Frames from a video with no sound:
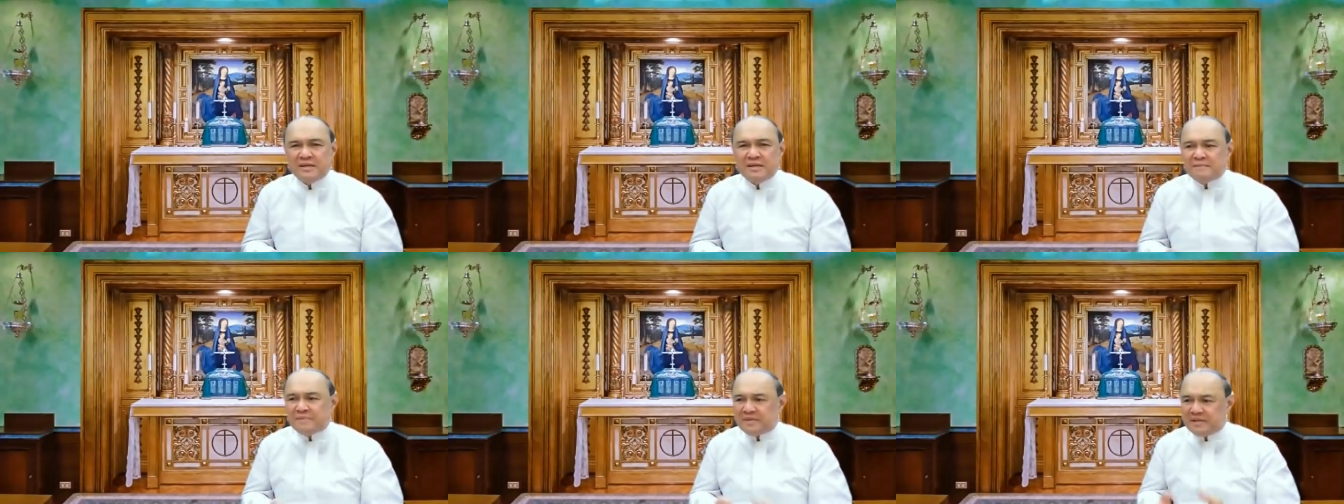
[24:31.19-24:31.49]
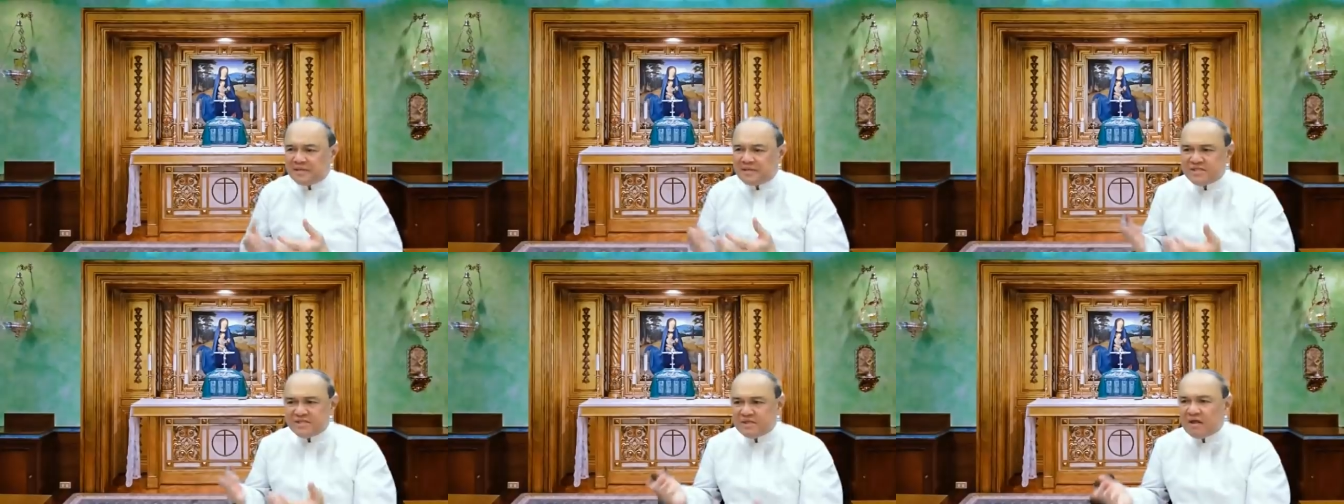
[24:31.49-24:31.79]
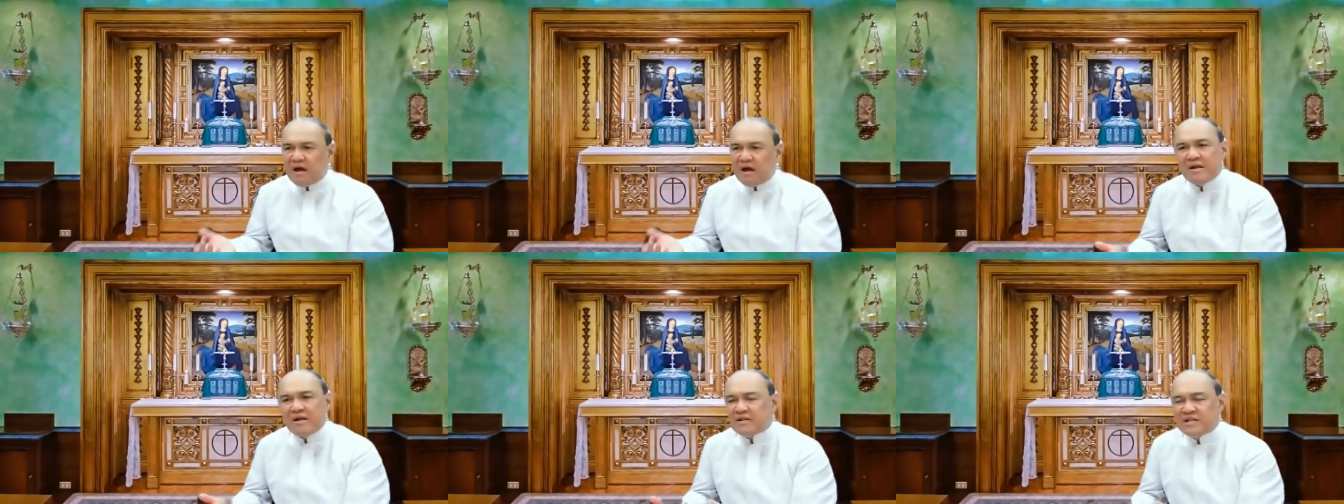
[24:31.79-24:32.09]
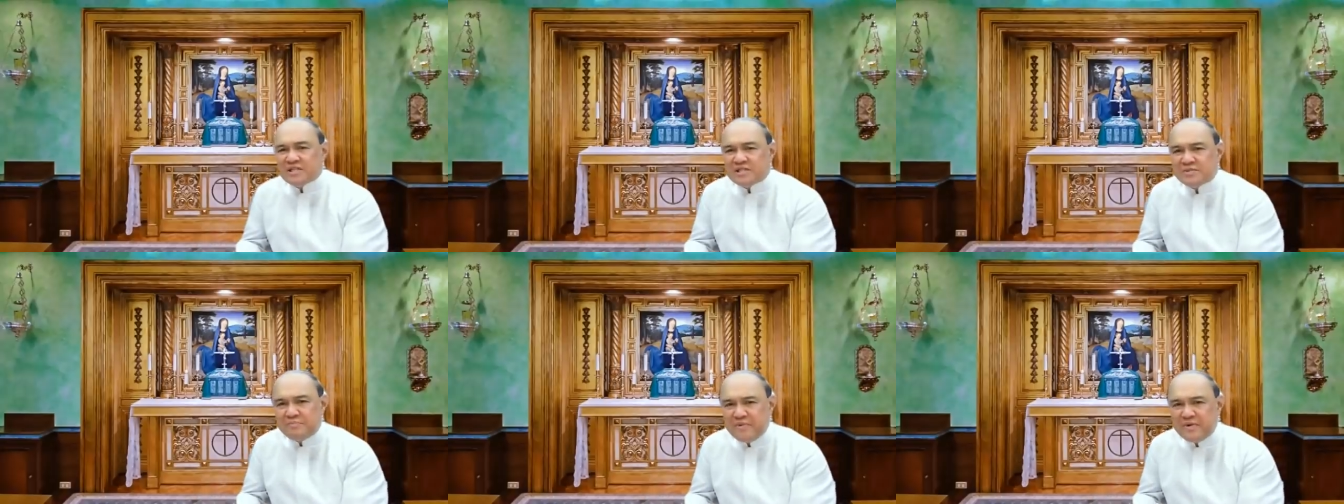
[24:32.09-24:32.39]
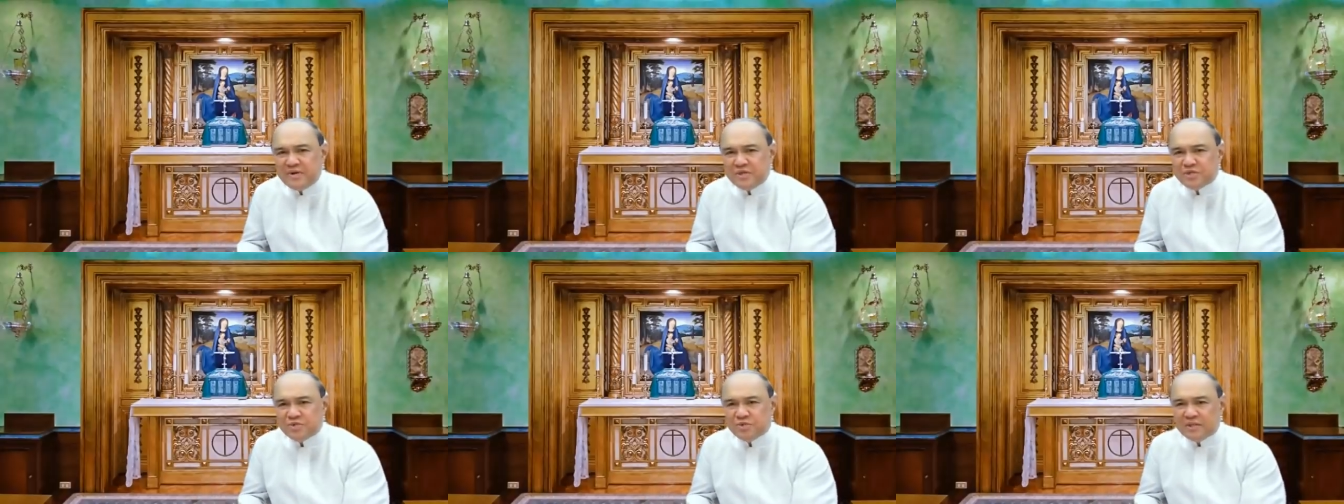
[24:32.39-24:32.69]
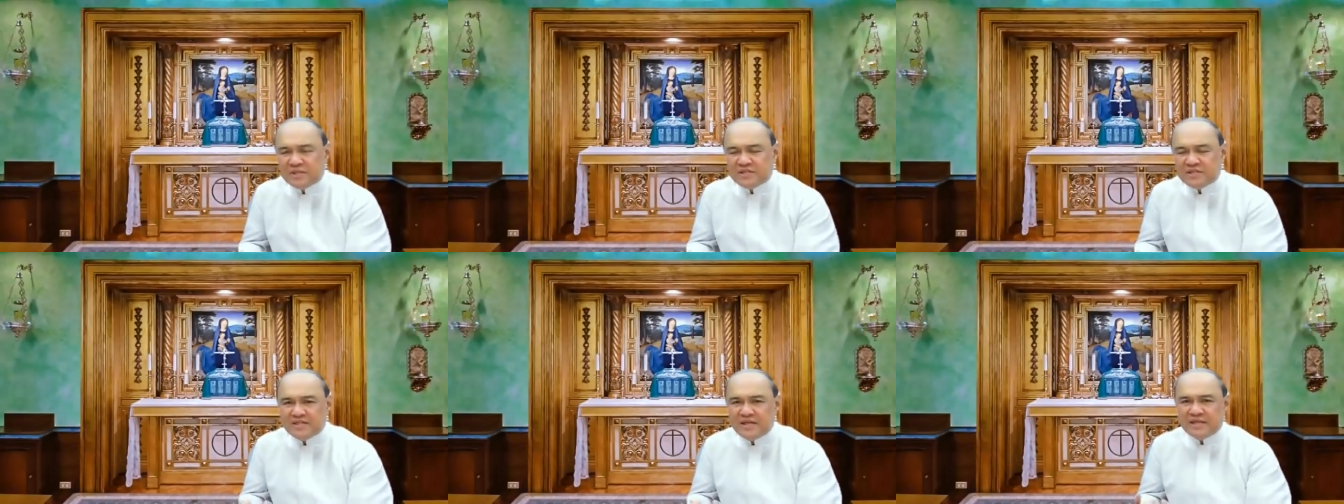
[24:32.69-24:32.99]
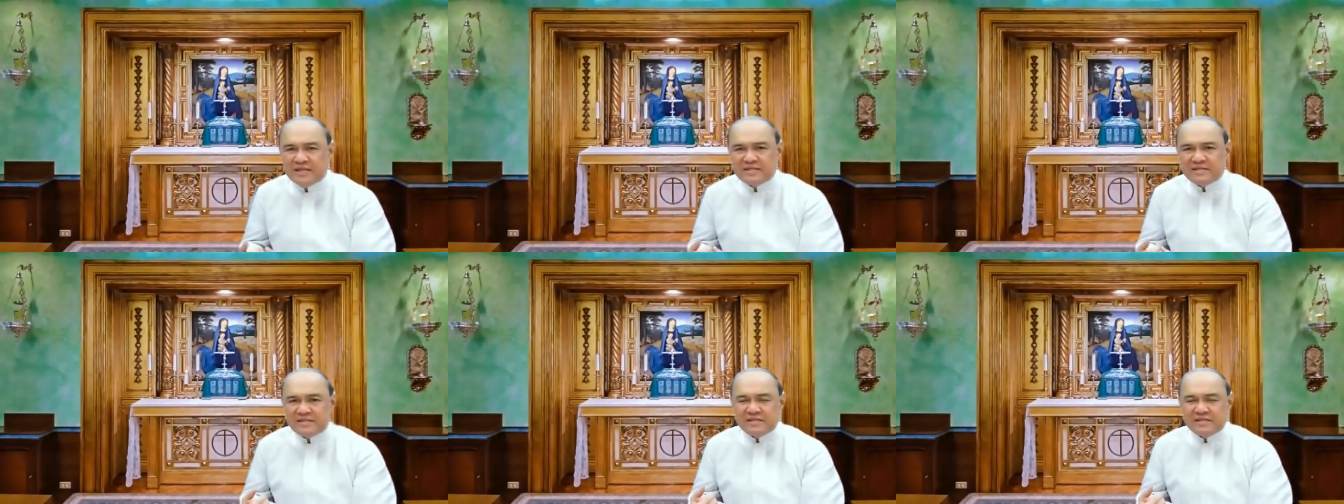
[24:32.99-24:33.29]
but these are the spiritual
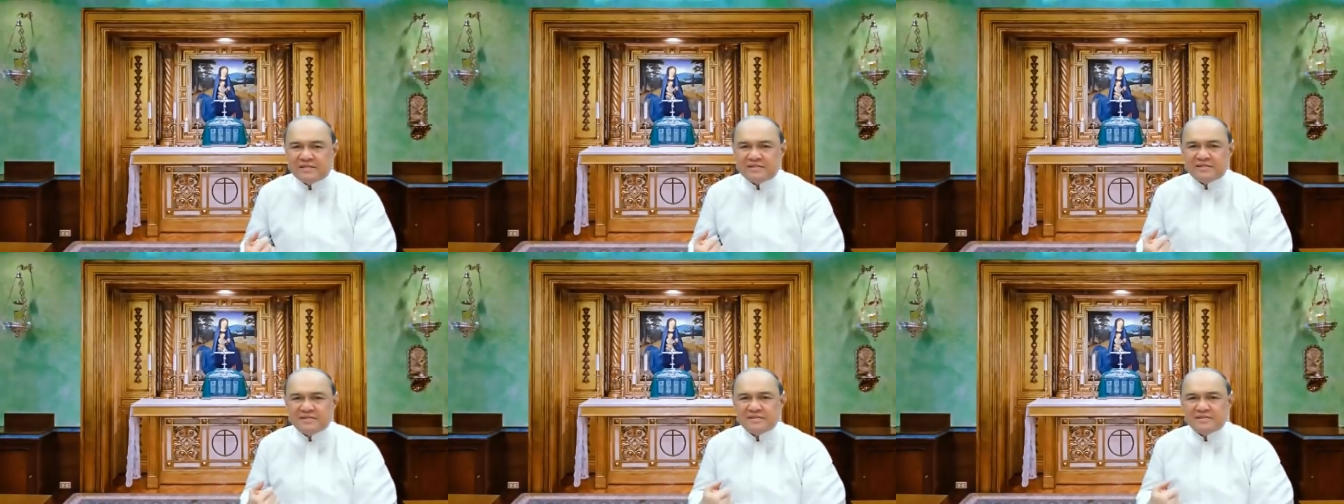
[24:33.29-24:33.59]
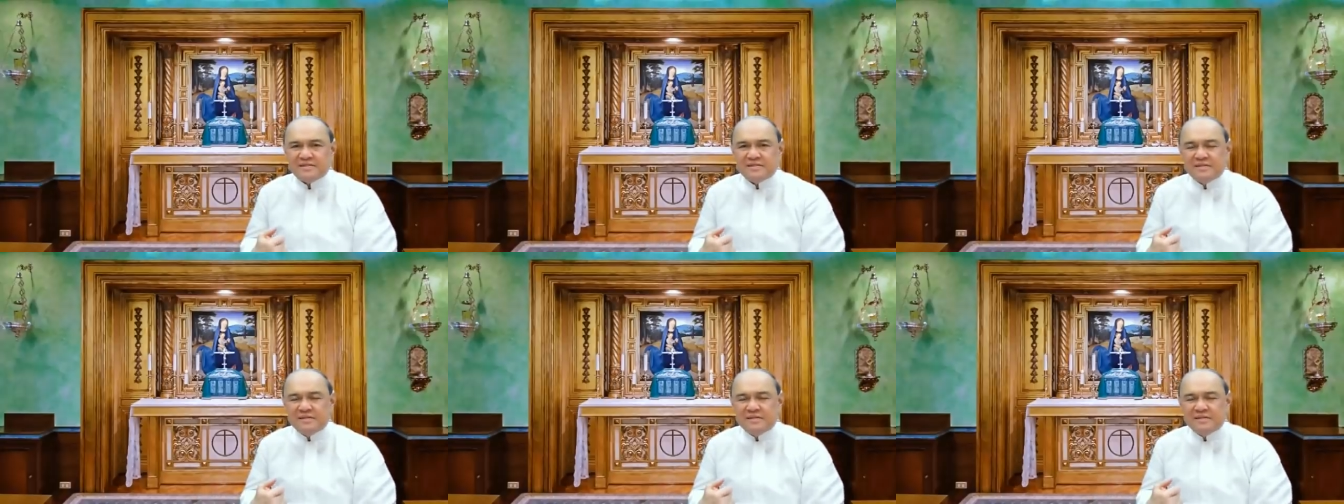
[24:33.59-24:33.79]
senses